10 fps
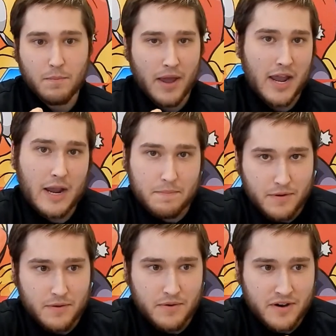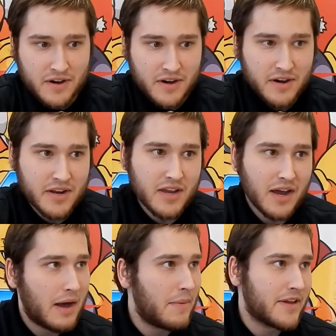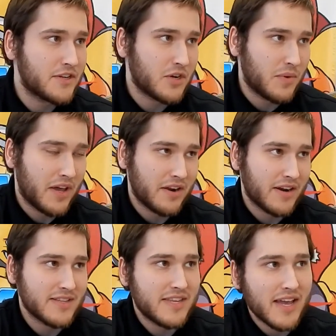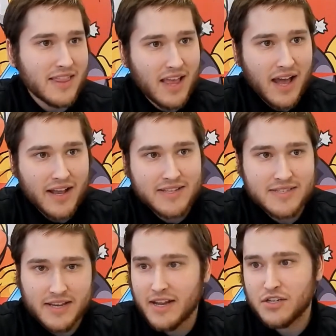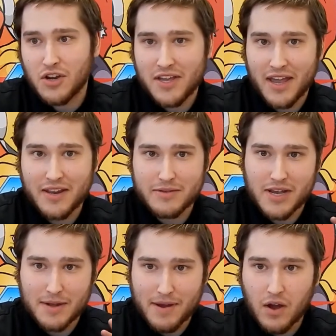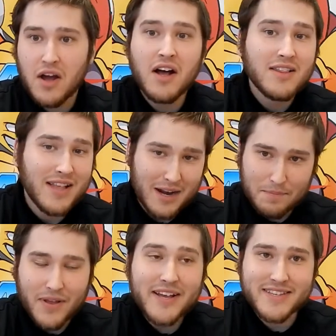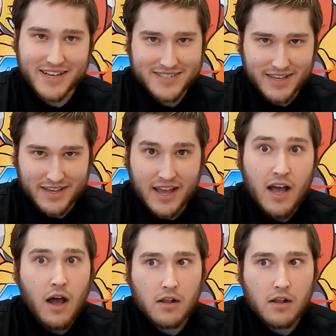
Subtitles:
Paperwork, making sure we hit our deadlines, and as Sean Candy was talking about, a lot of play testing.